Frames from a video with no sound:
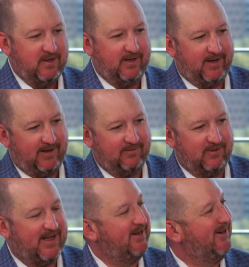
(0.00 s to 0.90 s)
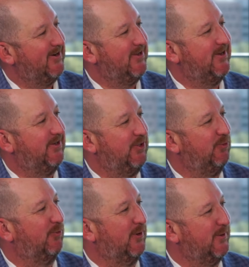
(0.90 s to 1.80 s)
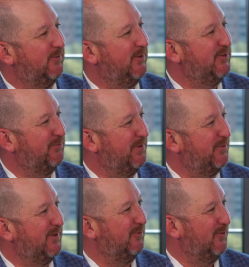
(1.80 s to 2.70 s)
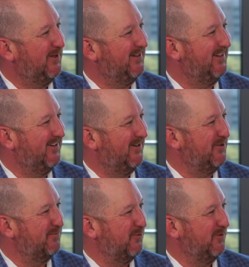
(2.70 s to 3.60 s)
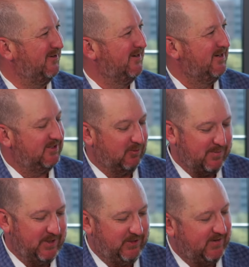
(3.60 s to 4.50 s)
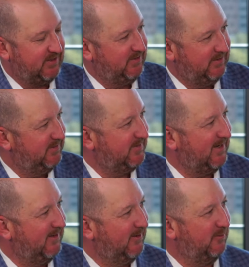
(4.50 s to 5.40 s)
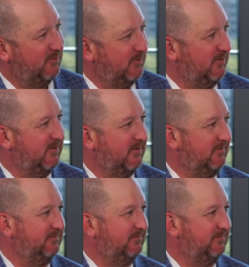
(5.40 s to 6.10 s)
uh, I'm glad to hear that you were one of the original people that were looking to get on the board. So what made you actually decide to go through with it?